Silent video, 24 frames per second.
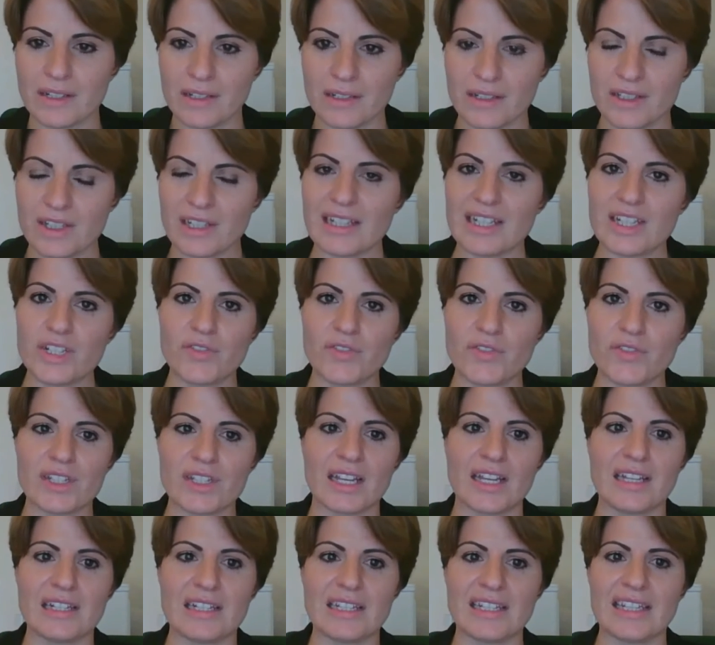So let's
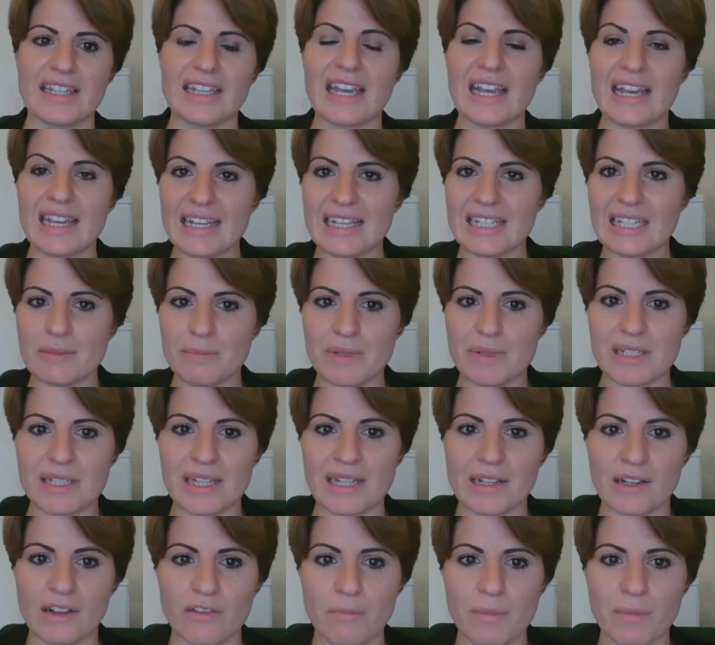return to the
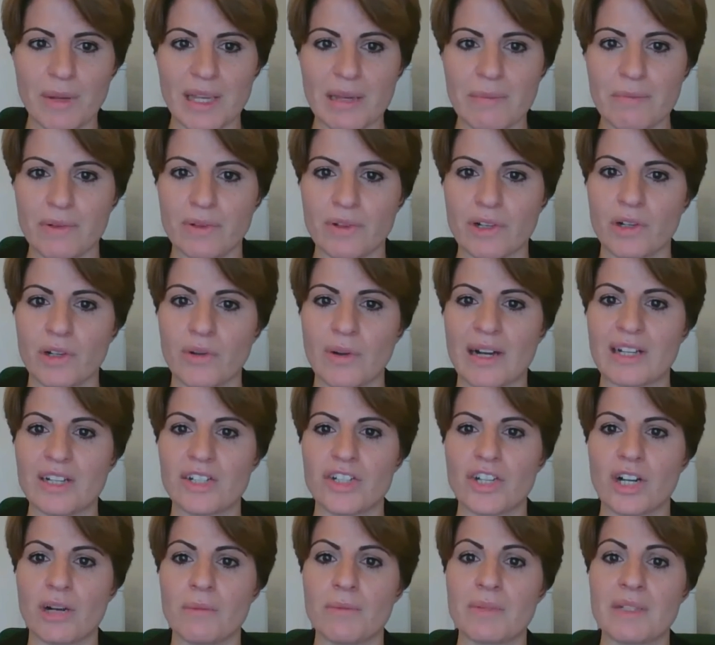80% of people who had
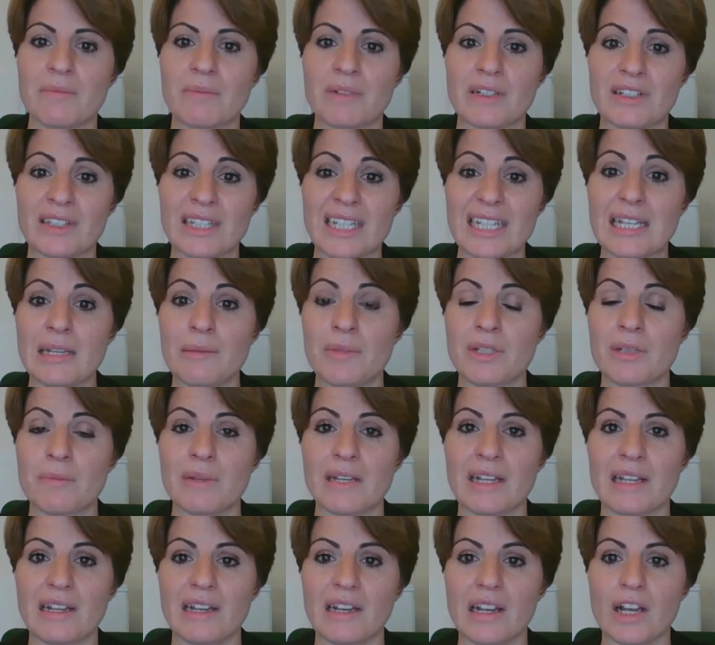jobs deemed to
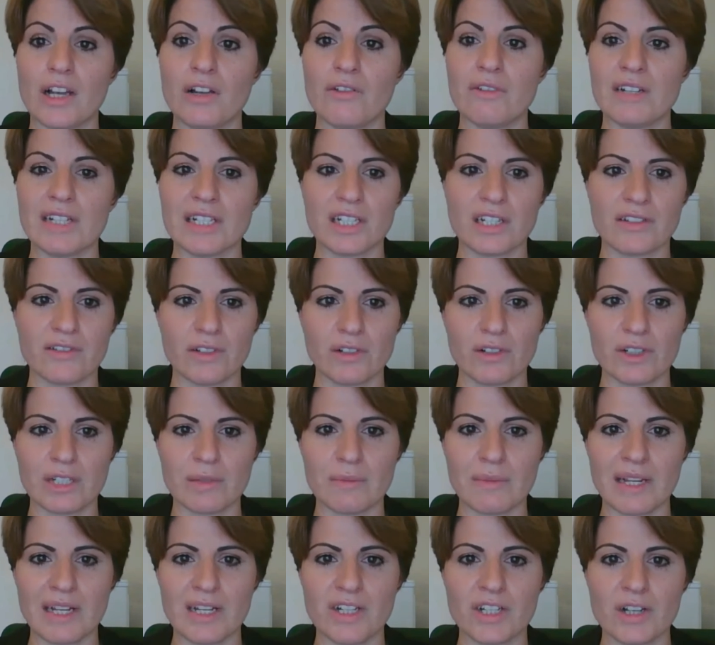be at low risk of
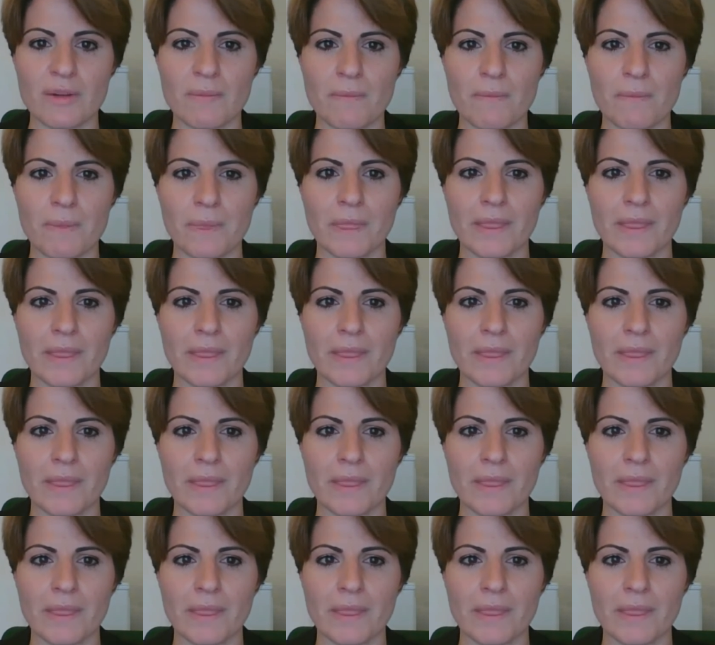automation.